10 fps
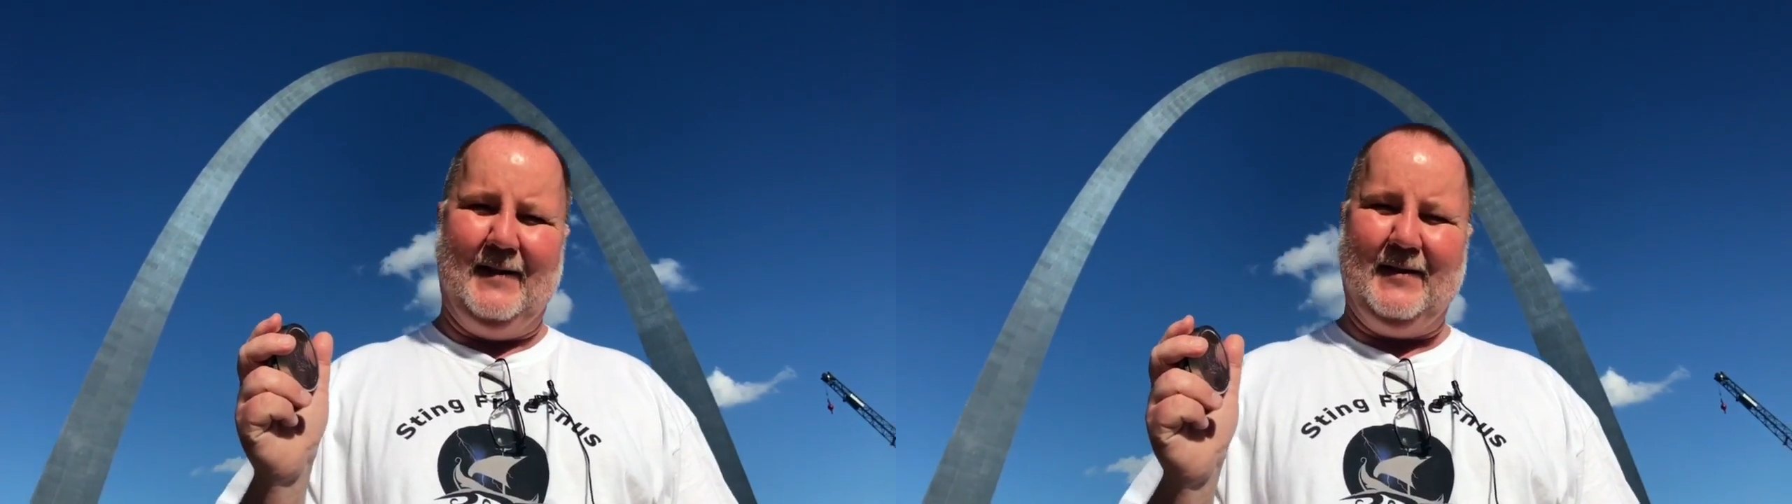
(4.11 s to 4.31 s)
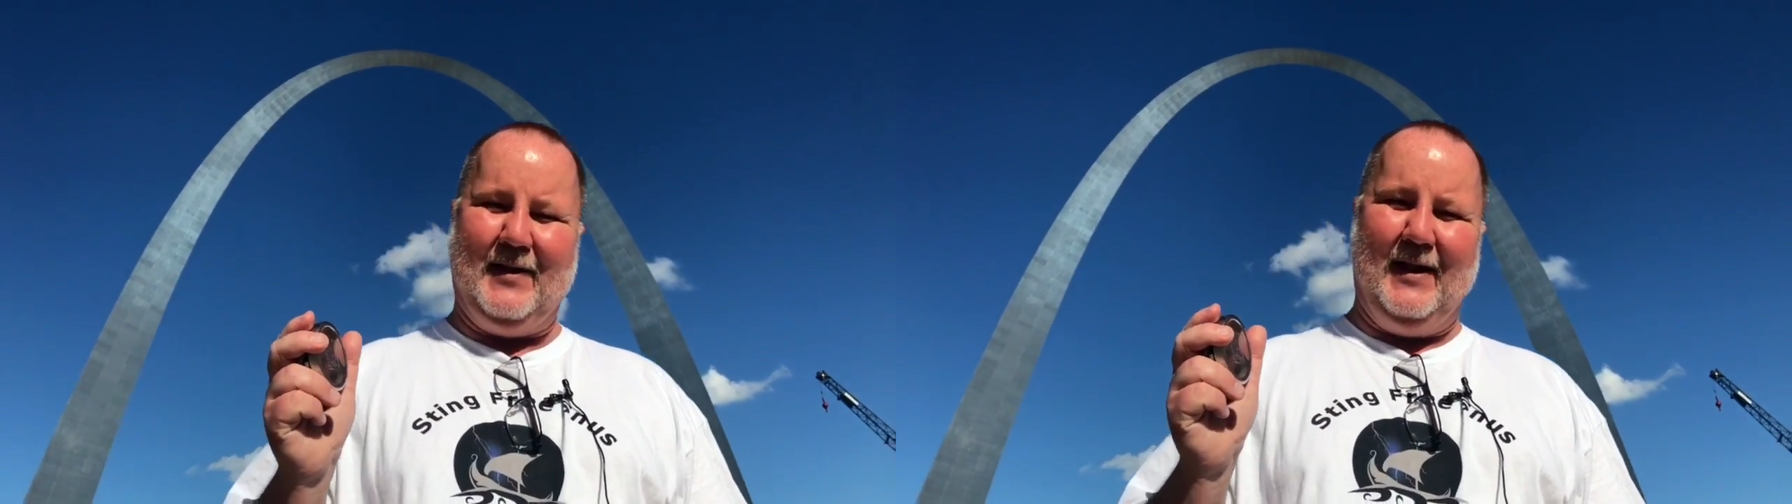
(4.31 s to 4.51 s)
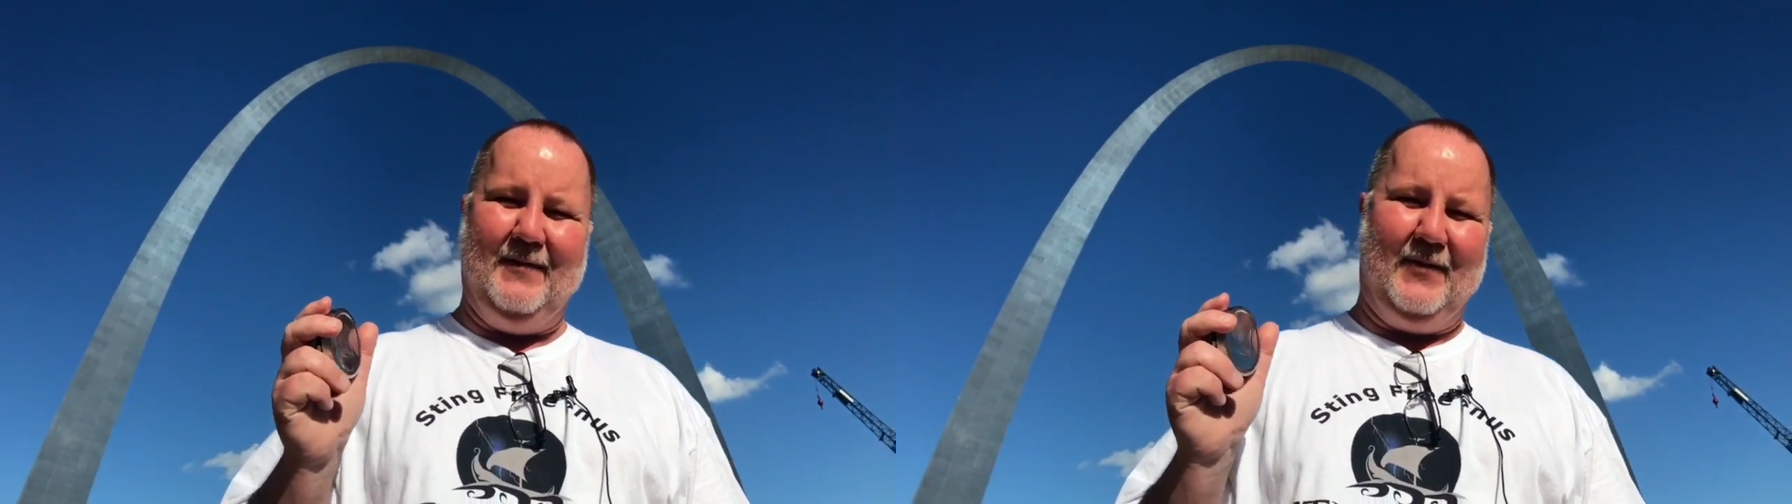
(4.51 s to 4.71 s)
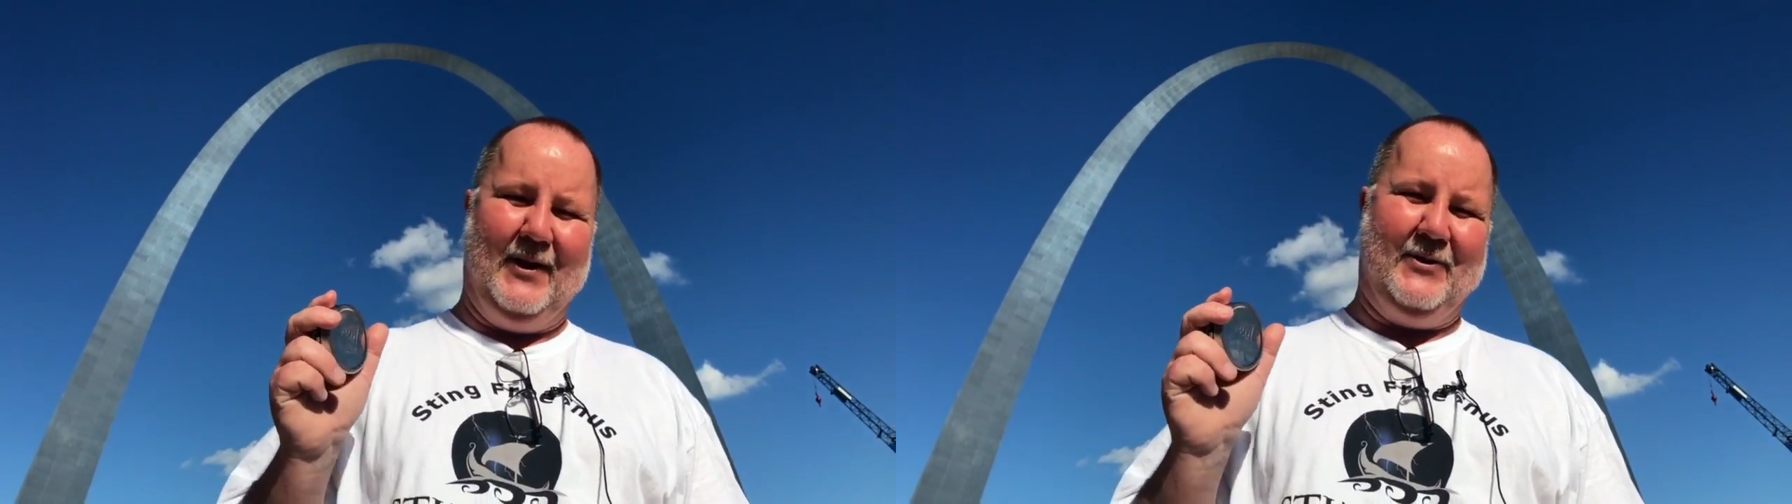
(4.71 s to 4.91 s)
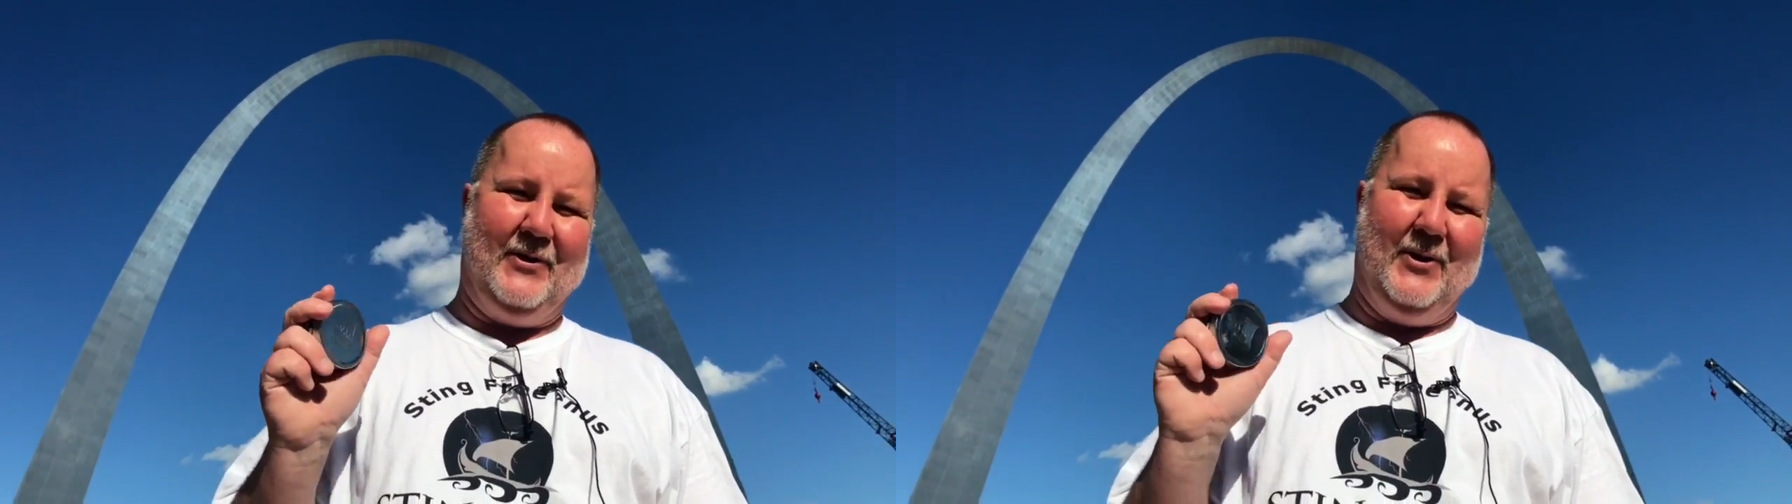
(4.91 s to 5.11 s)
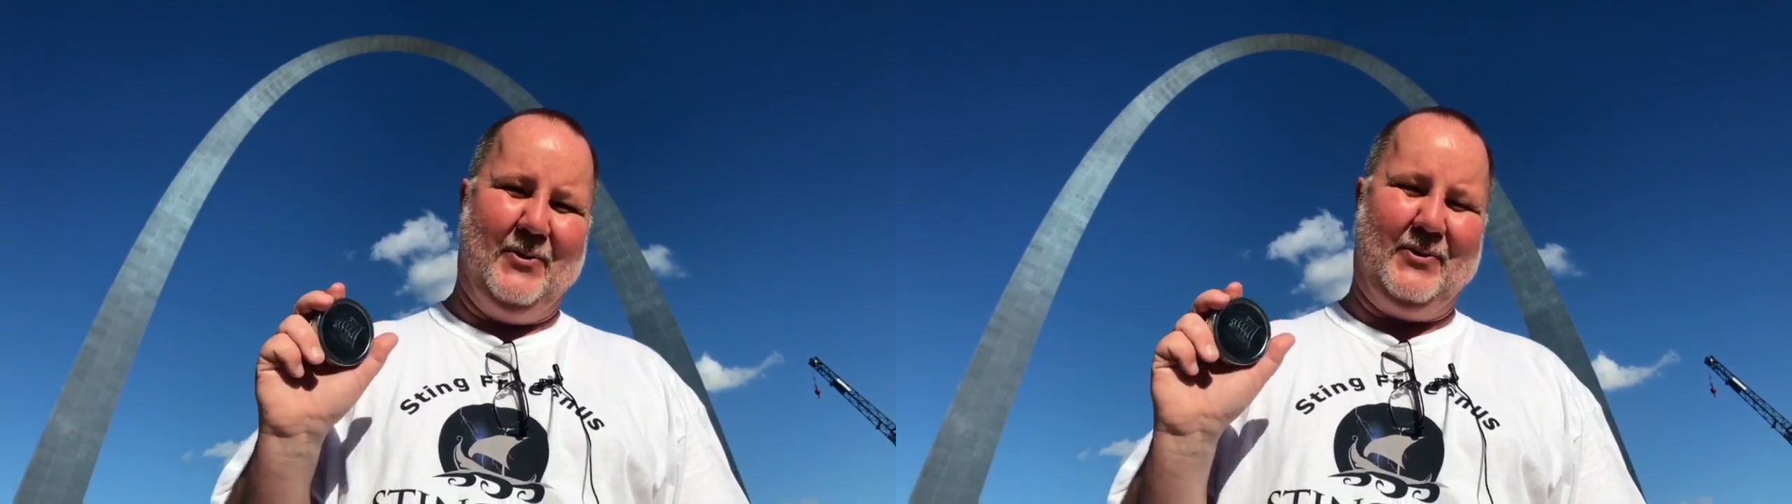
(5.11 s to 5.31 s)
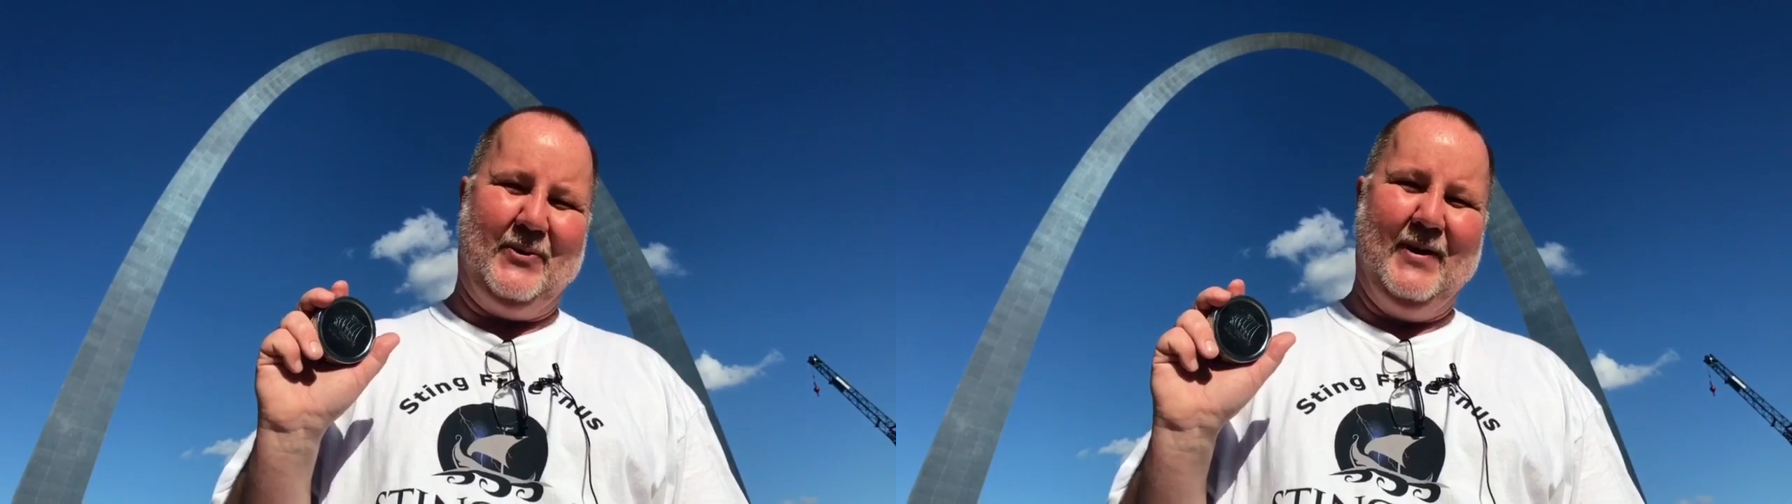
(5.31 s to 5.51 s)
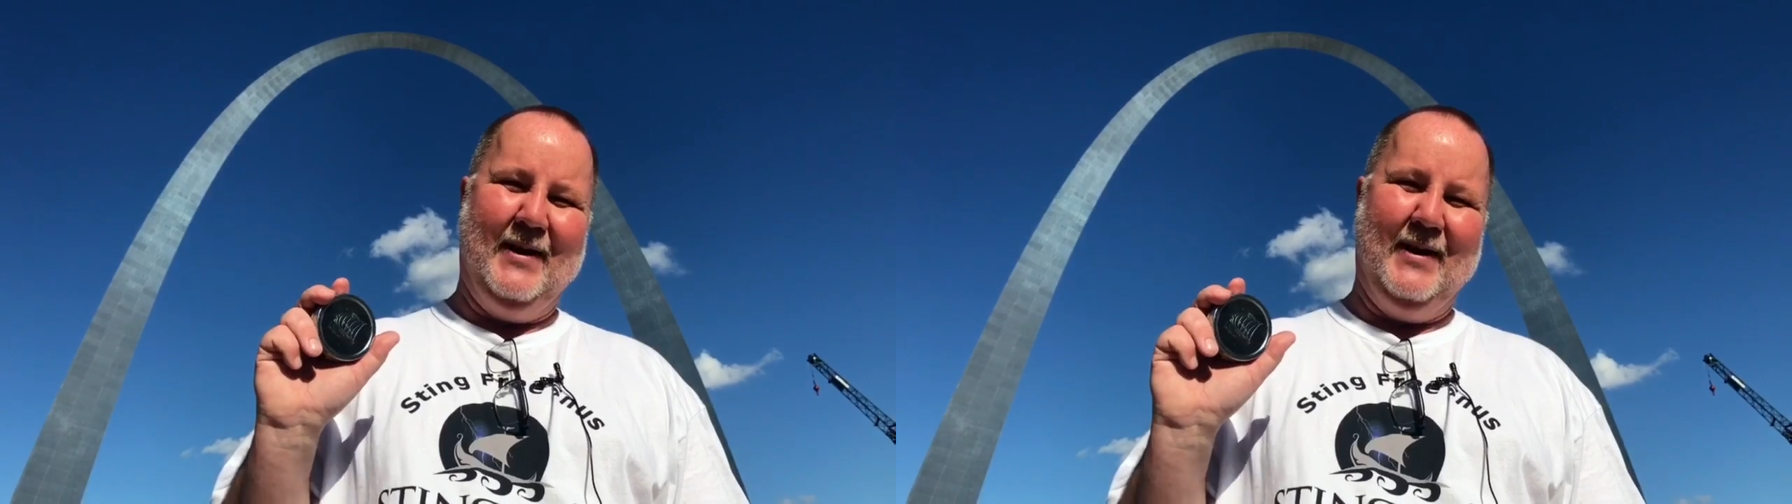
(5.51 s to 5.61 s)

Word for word: Stingfree Snus